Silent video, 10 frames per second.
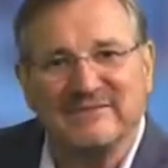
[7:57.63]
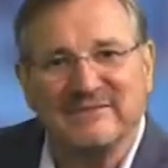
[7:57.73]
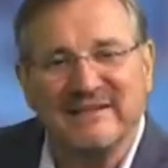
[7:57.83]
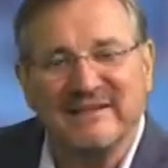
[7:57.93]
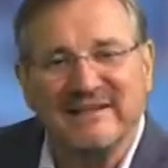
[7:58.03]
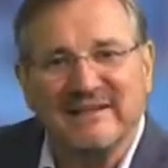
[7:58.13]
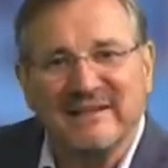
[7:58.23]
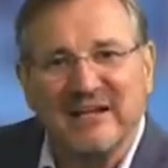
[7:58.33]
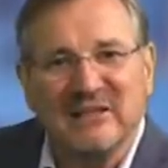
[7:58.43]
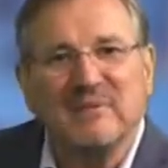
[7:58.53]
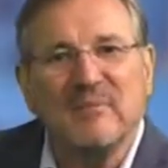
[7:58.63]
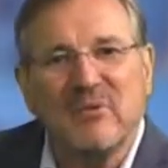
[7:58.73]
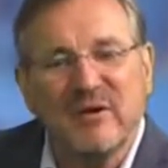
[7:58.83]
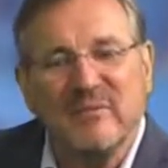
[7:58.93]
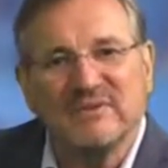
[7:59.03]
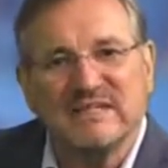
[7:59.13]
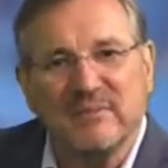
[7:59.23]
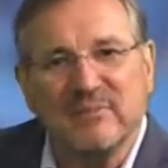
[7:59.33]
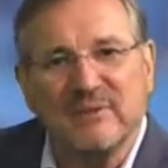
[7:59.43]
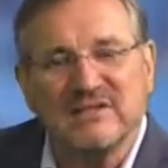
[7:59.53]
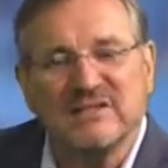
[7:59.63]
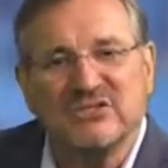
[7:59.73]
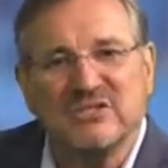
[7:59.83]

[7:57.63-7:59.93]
a little bit more about some of the places she's